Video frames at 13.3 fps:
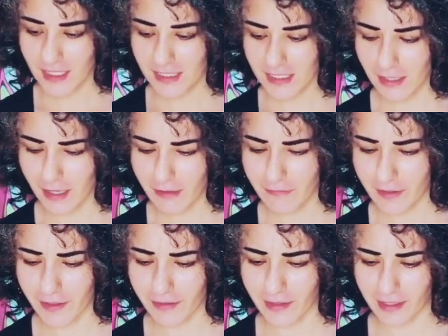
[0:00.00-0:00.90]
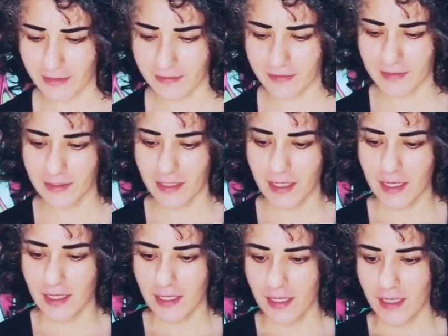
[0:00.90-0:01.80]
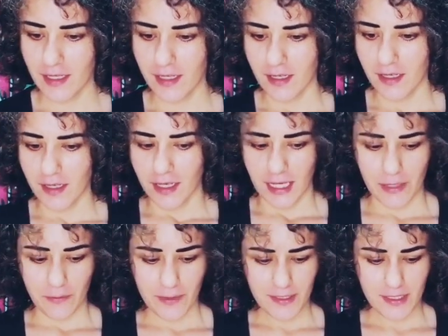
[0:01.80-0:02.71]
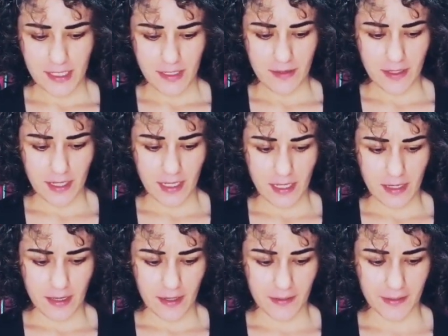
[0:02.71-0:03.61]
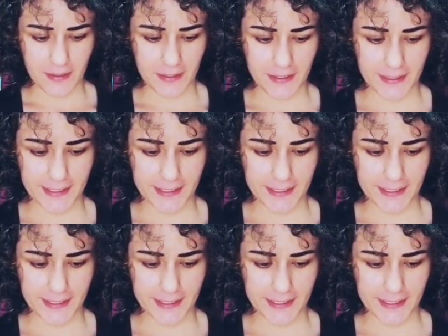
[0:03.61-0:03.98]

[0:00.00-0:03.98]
Let's clarify things. I want to see there's